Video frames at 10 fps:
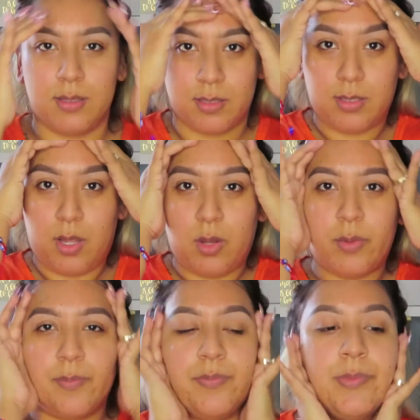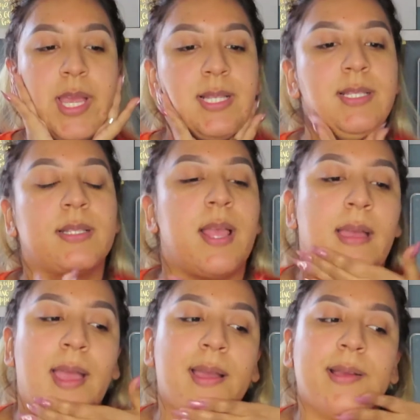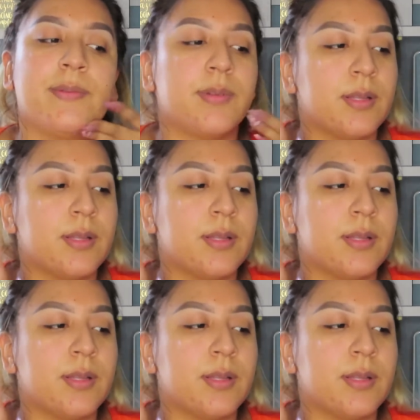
So that's that.